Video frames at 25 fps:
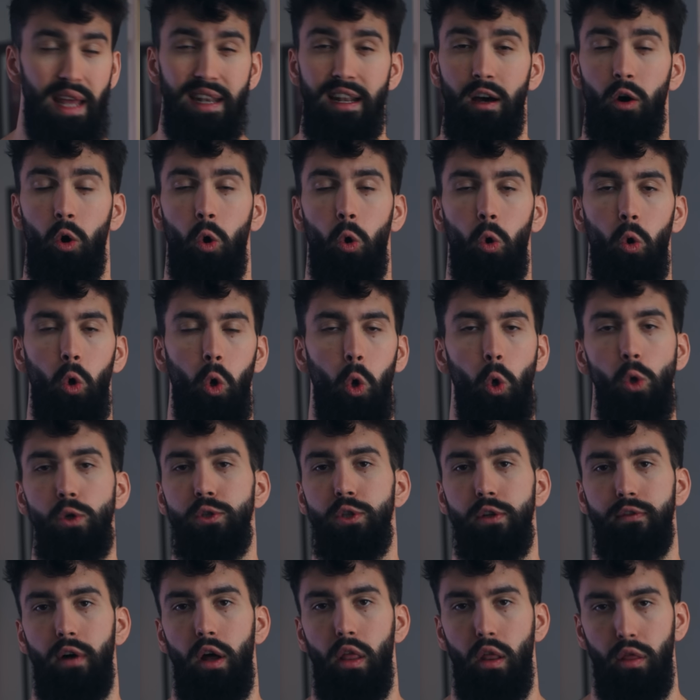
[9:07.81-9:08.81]
and a whole
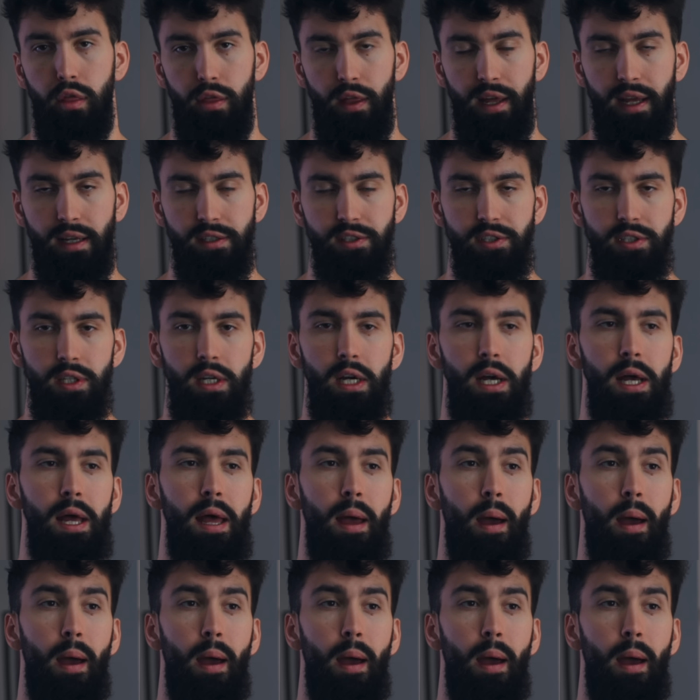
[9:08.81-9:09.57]
host of other things.